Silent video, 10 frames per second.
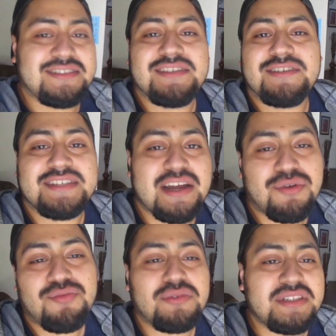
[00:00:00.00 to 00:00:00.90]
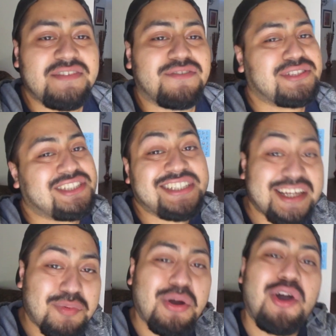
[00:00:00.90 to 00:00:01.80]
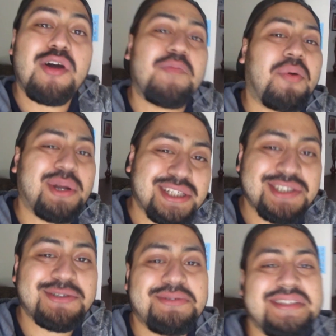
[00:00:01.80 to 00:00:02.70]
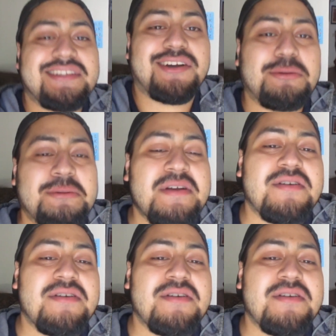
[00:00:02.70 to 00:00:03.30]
a Tyron Woolley versus Jake Paul part 2, you know,